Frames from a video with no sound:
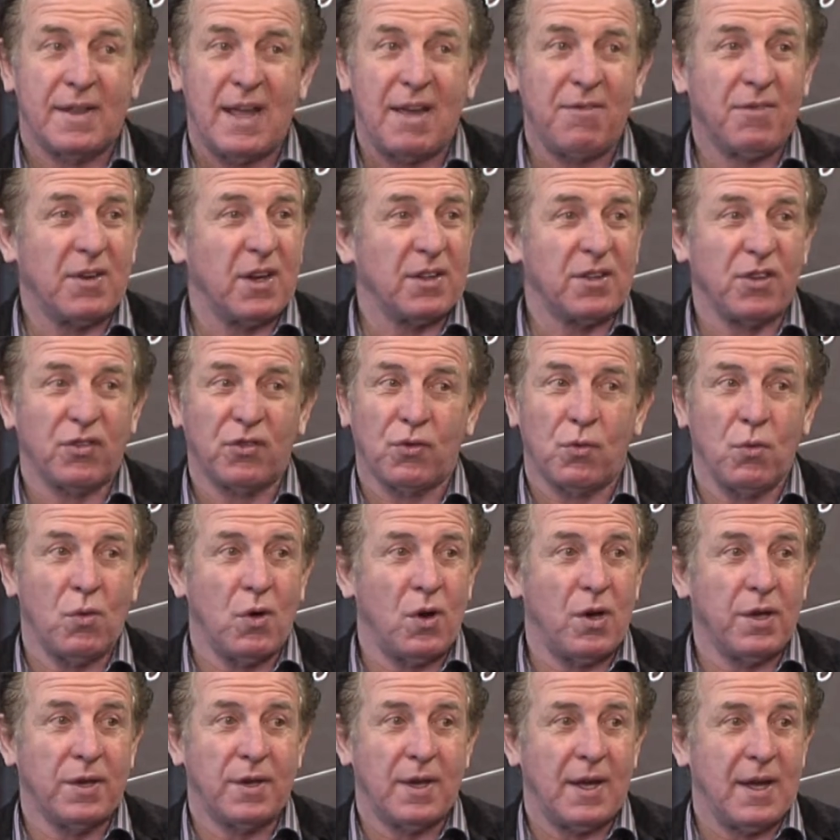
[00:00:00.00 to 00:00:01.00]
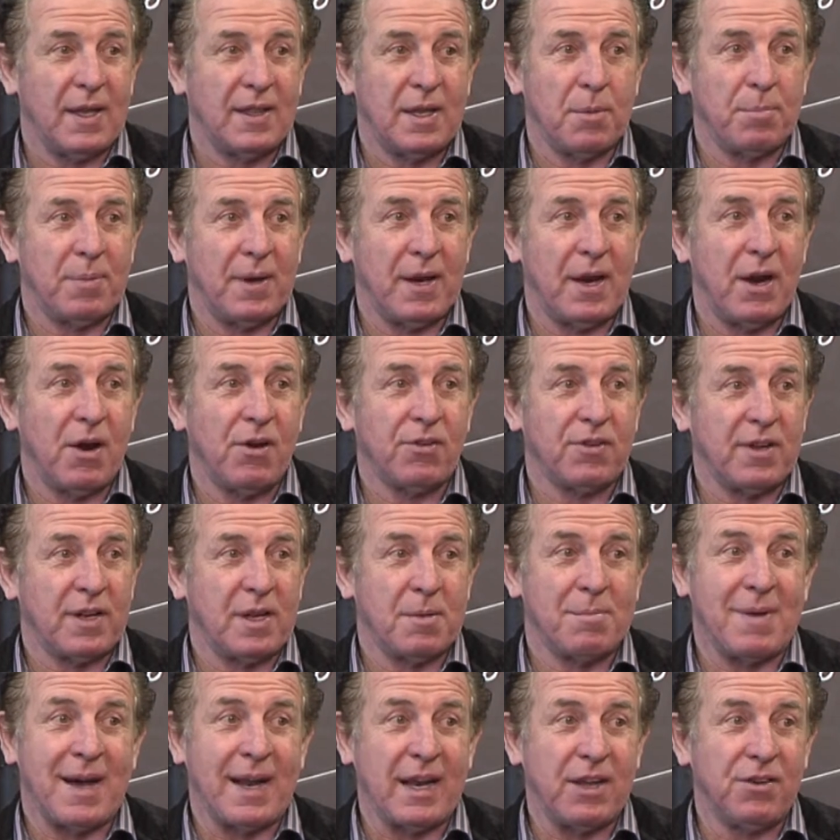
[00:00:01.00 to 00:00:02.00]
They've got the squad and the players and
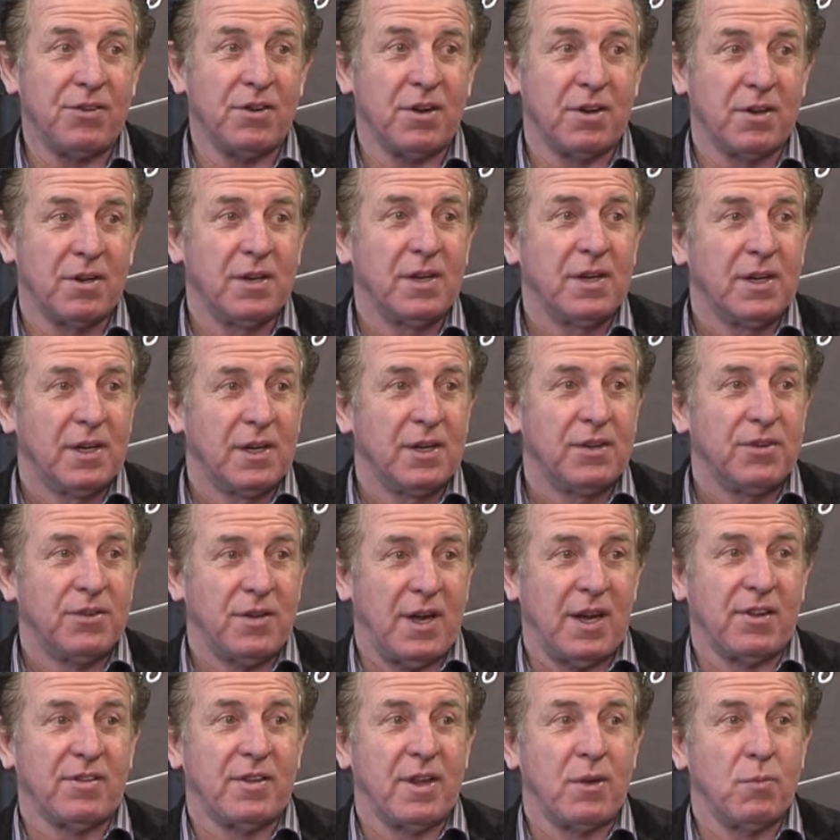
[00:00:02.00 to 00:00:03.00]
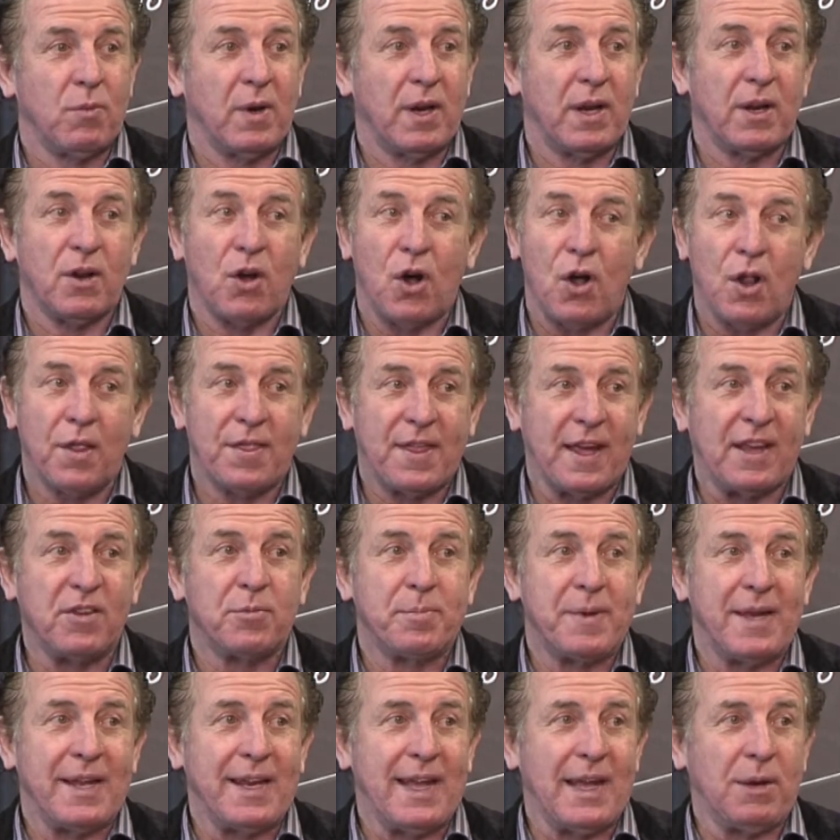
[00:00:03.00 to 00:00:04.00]
the manager to actually win it. All things
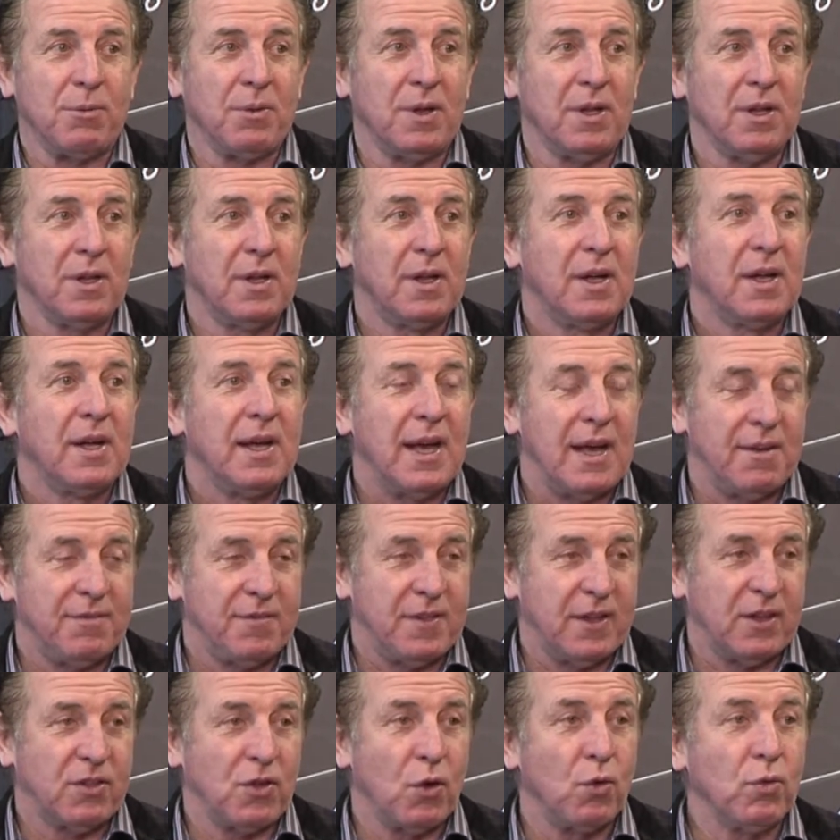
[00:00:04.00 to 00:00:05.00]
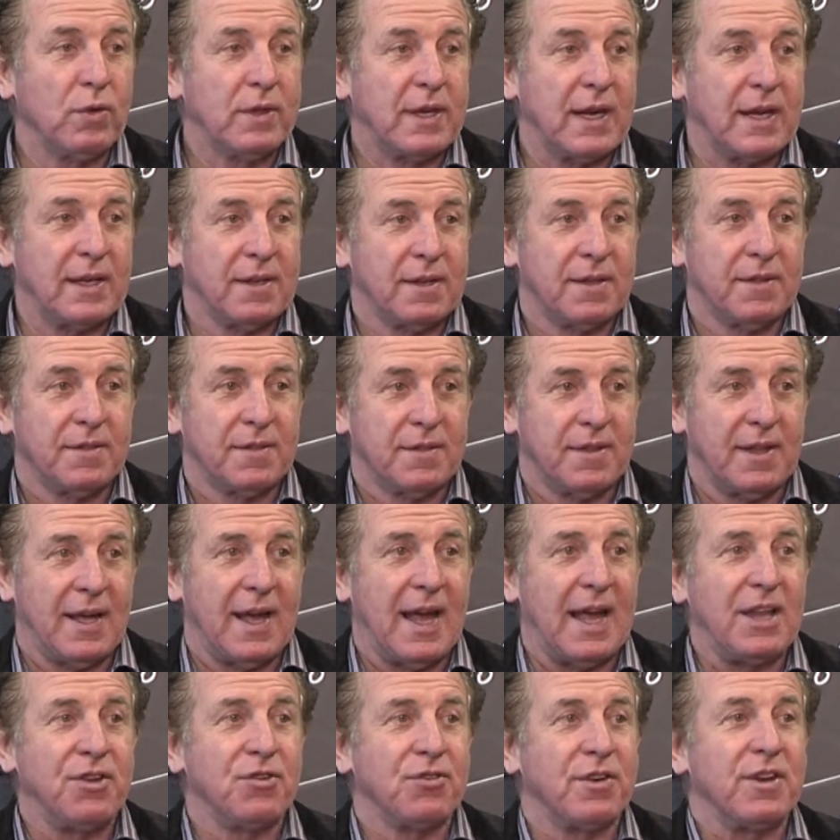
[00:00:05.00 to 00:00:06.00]
being equal, if they don't get
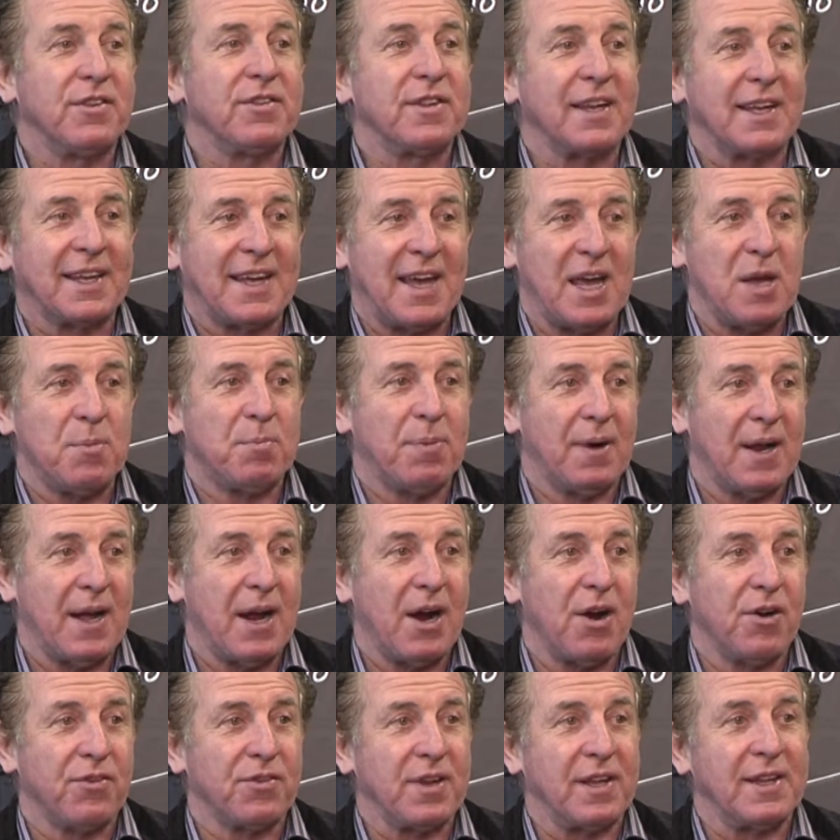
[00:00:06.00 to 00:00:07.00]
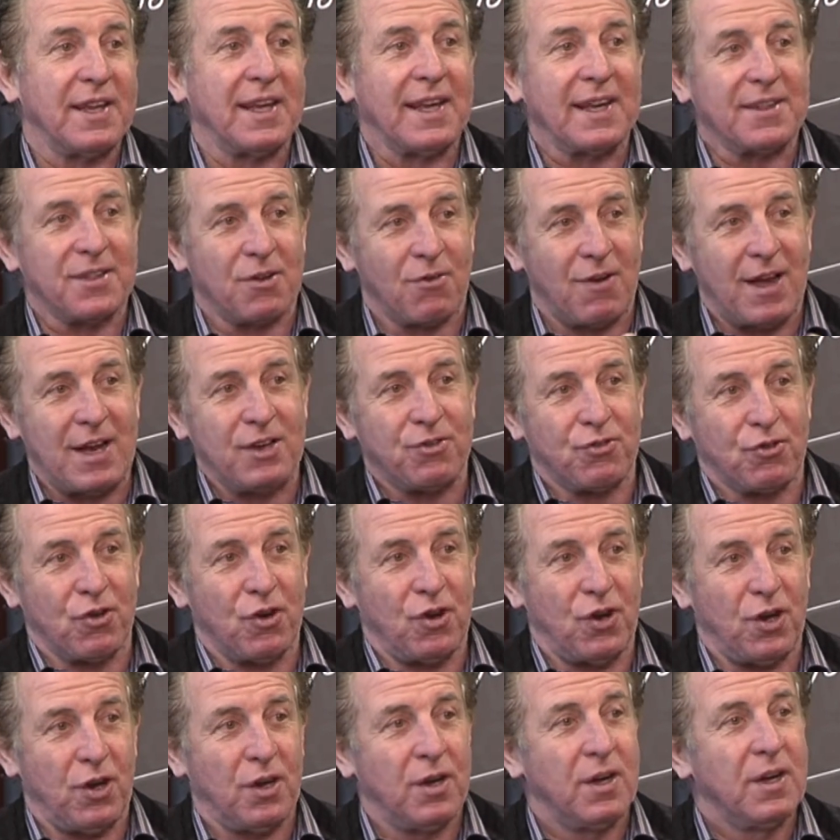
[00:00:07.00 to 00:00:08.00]
injuries to key players and they get the right
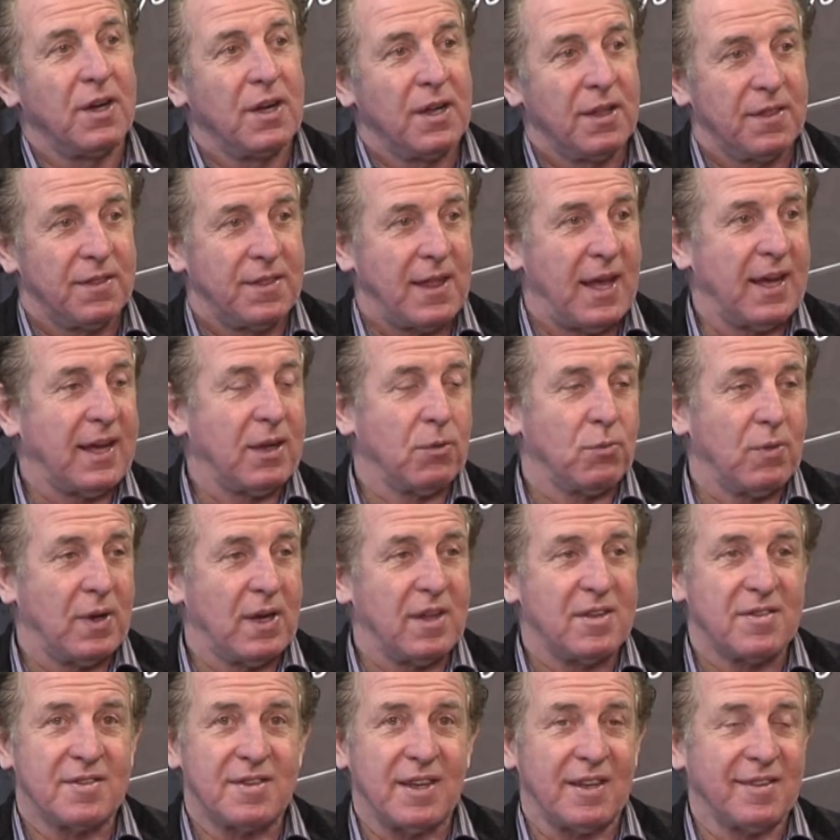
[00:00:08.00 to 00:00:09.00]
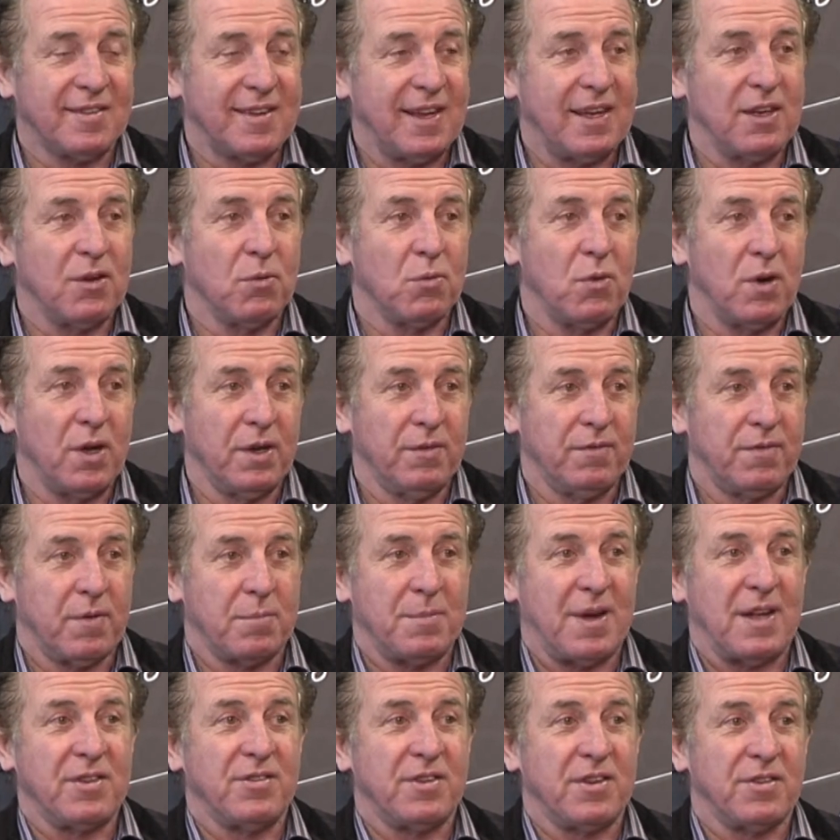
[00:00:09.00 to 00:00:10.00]
draw, they could win it. 16-1 for
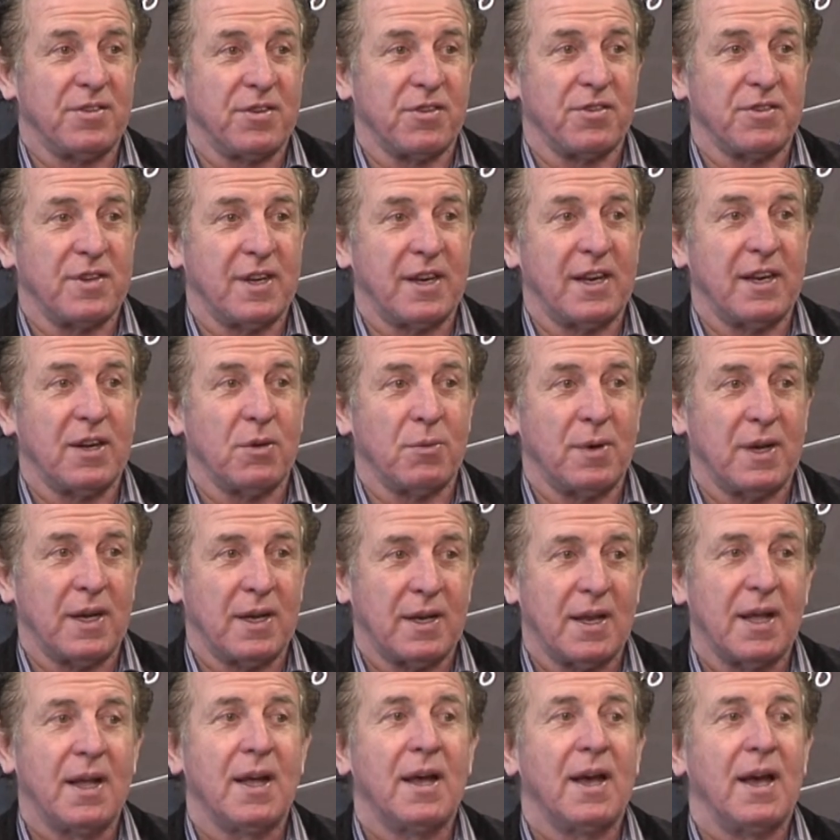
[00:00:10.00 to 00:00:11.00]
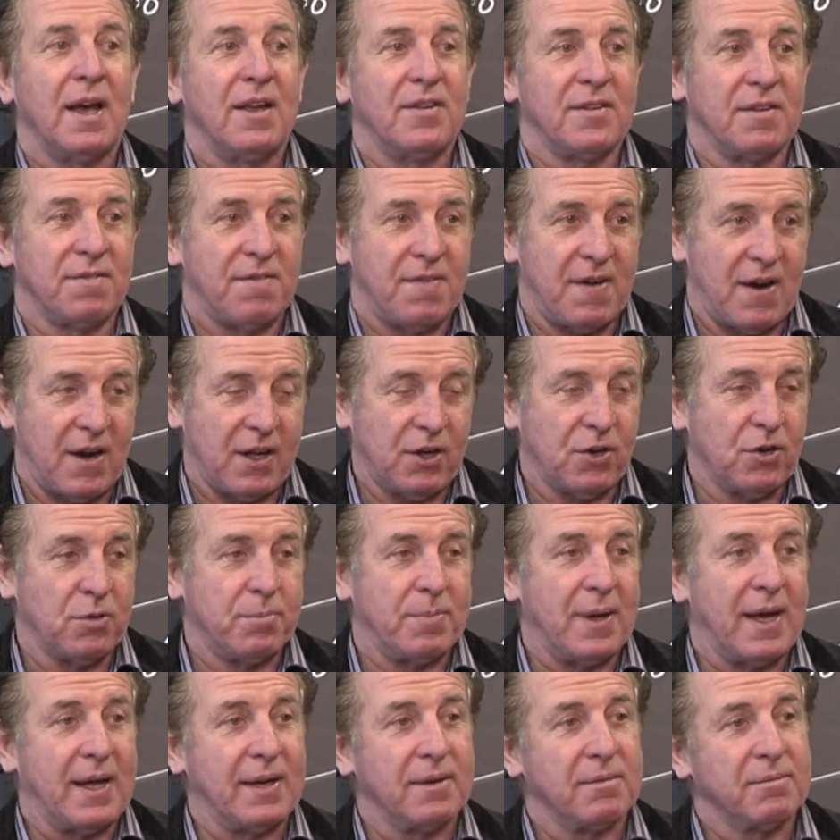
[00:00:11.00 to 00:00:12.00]
Manchester City to win it is a very good
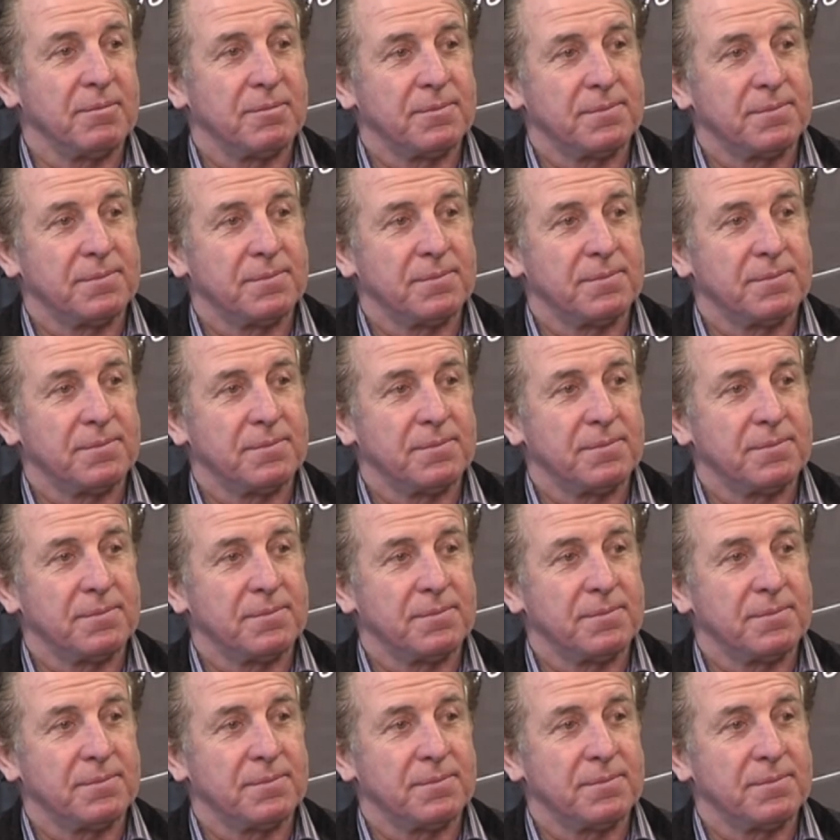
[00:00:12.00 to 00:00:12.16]
bet.